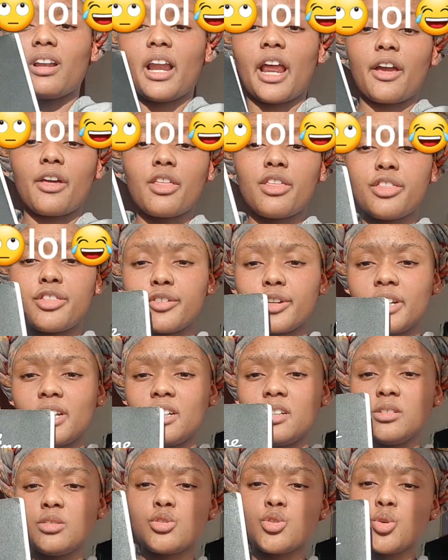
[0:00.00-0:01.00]
like
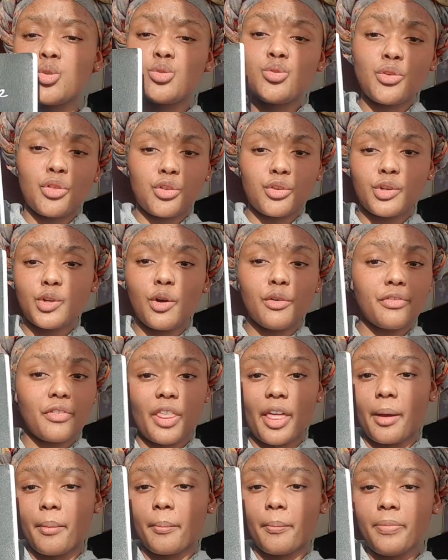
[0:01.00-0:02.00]
2 to 3 of
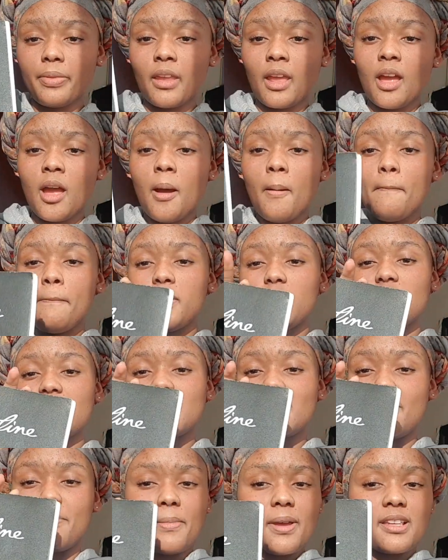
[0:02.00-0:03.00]
them per
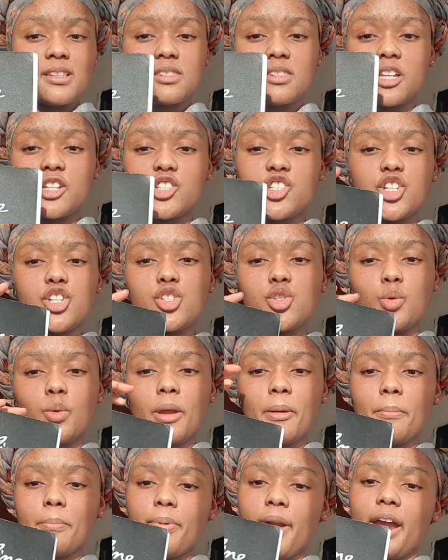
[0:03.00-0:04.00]
semester, just
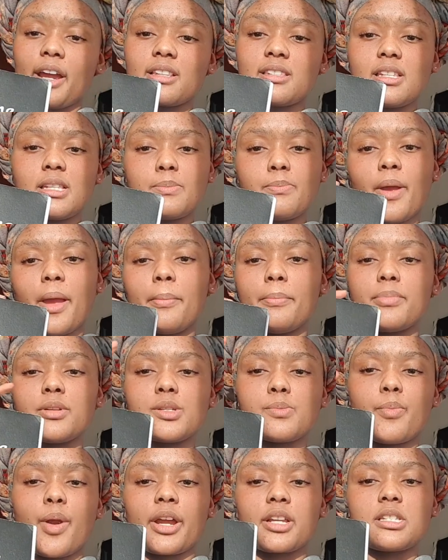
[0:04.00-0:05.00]
doing practice papers